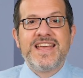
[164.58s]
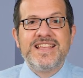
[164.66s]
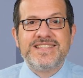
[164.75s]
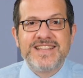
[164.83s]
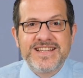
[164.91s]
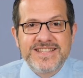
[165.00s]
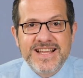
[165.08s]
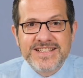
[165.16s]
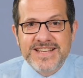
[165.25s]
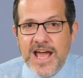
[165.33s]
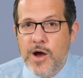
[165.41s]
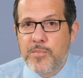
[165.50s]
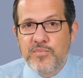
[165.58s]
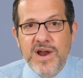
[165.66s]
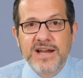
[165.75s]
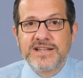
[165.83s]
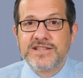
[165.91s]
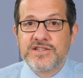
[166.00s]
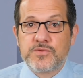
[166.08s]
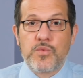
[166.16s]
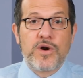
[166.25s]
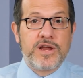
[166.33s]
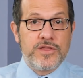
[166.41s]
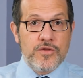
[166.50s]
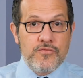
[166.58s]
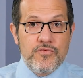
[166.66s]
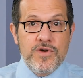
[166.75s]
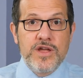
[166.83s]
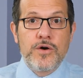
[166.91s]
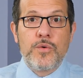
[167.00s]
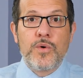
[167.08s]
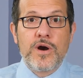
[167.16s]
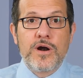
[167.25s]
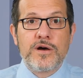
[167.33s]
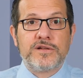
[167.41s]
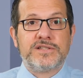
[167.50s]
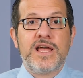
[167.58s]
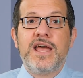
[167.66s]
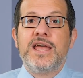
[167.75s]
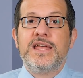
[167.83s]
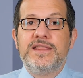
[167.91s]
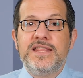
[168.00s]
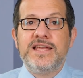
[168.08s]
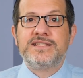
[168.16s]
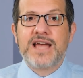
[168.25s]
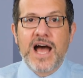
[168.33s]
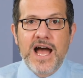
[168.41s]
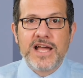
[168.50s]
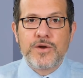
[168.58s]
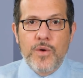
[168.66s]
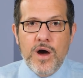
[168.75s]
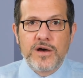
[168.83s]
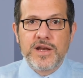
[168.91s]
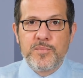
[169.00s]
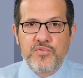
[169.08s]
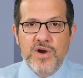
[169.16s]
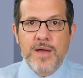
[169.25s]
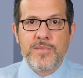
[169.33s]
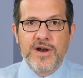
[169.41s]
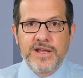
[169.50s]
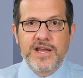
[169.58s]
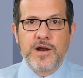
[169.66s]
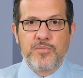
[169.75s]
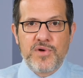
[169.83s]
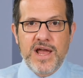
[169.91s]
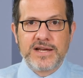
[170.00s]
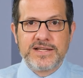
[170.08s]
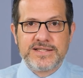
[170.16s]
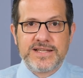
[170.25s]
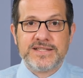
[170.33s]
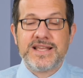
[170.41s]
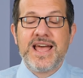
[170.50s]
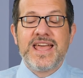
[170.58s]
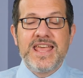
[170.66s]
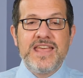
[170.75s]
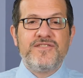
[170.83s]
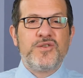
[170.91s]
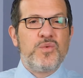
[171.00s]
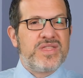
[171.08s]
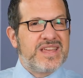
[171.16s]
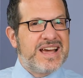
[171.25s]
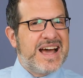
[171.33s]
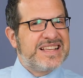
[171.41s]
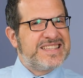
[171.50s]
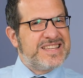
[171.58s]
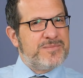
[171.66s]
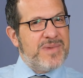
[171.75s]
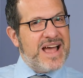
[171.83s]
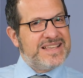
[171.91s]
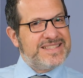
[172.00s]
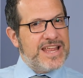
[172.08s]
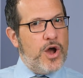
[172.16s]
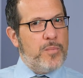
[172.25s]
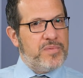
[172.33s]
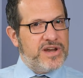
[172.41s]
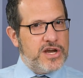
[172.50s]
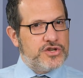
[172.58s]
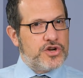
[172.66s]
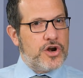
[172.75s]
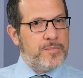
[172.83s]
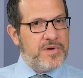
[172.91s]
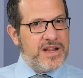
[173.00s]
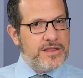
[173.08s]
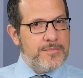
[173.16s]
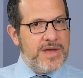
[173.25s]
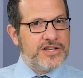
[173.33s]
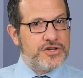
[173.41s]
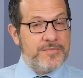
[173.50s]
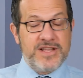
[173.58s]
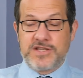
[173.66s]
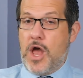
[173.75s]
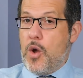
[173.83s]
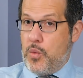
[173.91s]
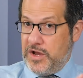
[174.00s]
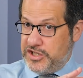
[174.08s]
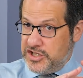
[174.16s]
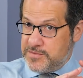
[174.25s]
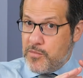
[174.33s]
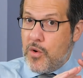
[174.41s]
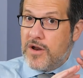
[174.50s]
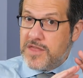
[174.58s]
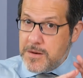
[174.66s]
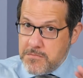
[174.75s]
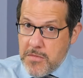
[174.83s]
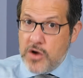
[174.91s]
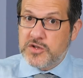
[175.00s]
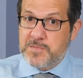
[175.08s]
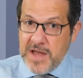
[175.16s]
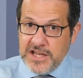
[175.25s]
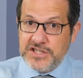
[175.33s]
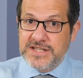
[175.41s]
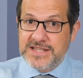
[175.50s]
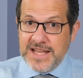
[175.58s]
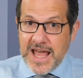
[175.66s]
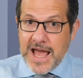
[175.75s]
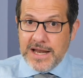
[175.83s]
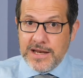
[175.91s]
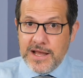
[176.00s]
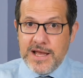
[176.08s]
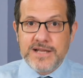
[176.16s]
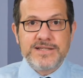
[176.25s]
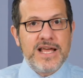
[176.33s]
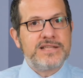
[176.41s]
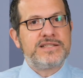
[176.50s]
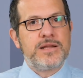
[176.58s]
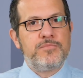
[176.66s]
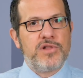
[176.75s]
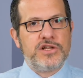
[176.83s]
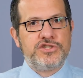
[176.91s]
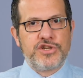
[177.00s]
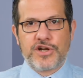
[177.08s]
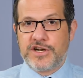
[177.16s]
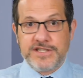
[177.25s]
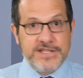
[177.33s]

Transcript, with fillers: is to test how practices work in the real world. In these high quality primary care practices, even with customized help in interpreting the measurements, which is more than most patients get, testing blood sugar